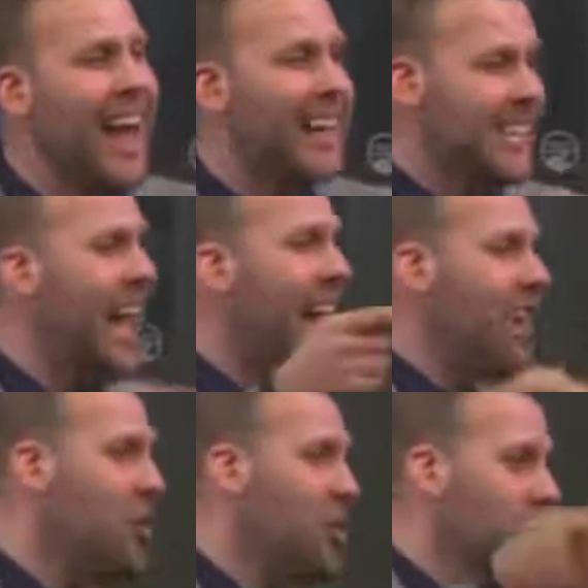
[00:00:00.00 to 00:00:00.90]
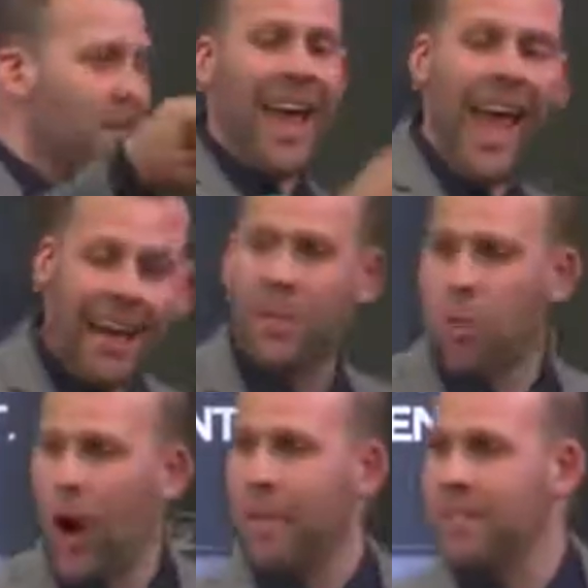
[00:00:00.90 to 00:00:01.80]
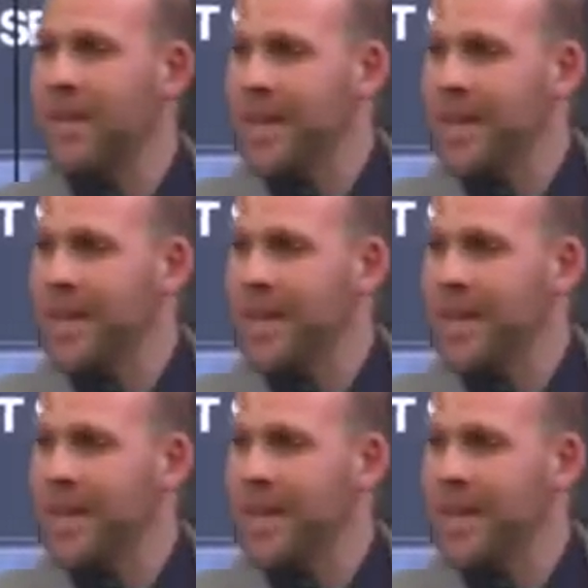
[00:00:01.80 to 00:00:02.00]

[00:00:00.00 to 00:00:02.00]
God can use anyone.